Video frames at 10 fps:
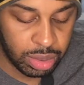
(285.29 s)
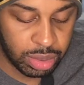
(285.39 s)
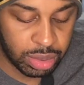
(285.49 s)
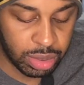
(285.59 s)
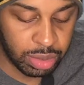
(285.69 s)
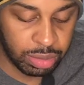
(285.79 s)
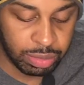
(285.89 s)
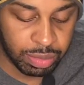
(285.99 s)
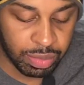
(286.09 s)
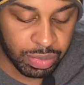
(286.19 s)
So
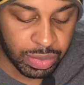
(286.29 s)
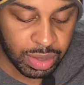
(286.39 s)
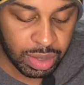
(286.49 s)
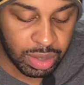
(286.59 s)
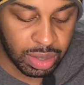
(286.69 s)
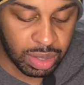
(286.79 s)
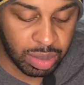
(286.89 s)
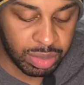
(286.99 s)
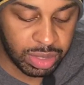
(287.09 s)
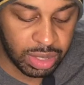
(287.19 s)

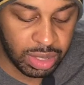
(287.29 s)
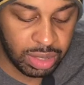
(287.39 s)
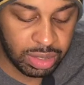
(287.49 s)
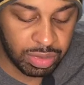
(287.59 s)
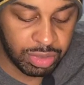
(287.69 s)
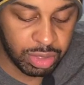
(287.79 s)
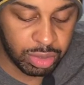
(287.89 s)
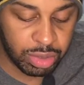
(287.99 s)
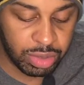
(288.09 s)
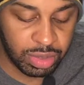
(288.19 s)
I'm gonna say San
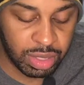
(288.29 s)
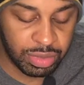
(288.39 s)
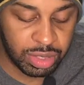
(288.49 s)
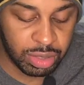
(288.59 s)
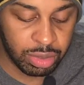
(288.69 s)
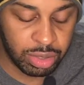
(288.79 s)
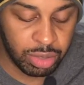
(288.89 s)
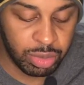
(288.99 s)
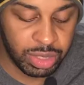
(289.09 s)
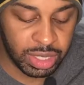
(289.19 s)
Francisco still
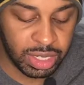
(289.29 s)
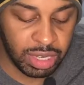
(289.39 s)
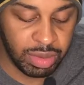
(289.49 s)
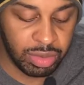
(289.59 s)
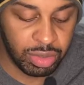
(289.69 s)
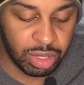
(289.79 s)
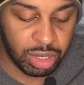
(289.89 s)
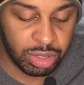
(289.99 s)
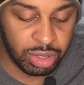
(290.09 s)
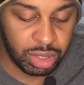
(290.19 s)
wins that game,
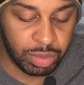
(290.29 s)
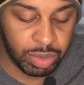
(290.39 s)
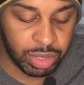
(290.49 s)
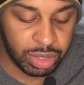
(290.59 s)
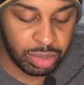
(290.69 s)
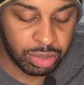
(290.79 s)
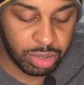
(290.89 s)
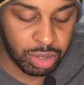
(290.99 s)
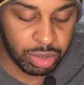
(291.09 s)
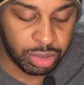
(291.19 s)
although they're gonna be resting their
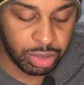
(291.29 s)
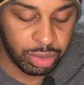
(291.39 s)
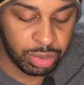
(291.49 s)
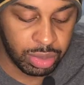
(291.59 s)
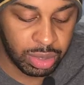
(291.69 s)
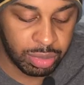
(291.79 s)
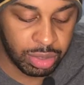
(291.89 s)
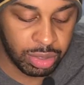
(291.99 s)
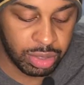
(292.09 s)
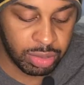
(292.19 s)
starters too.
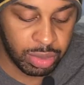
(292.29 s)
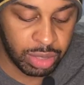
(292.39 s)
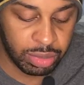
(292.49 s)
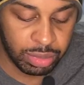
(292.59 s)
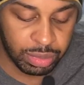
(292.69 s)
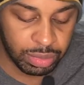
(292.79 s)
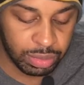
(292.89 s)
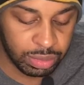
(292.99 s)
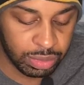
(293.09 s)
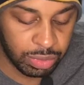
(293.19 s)
Starters as well
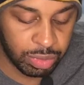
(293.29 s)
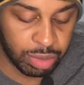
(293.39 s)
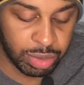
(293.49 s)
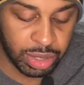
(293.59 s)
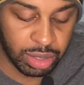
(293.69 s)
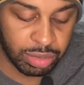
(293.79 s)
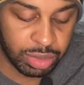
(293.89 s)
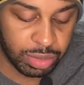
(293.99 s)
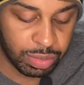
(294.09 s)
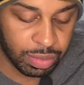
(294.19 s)
for the playoffs.
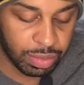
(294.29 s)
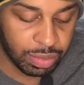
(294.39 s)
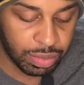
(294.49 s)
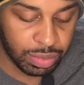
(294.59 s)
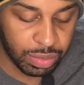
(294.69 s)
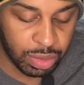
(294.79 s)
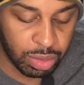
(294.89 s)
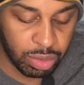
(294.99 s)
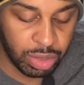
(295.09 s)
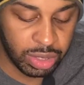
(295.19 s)

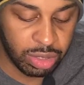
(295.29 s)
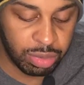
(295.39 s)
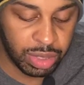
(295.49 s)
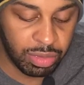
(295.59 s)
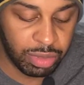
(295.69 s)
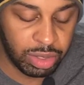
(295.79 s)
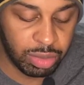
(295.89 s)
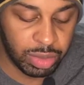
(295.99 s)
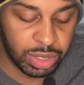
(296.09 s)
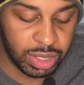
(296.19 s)
Or they're still playing for the number
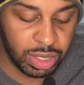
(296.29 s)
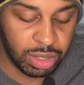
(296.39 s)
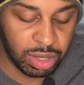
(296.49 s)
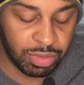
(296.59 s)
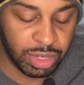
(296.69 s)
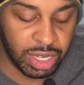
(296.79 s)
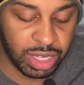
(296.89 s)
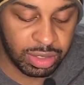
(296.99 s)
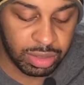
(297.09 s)
one seed, though. I forgot.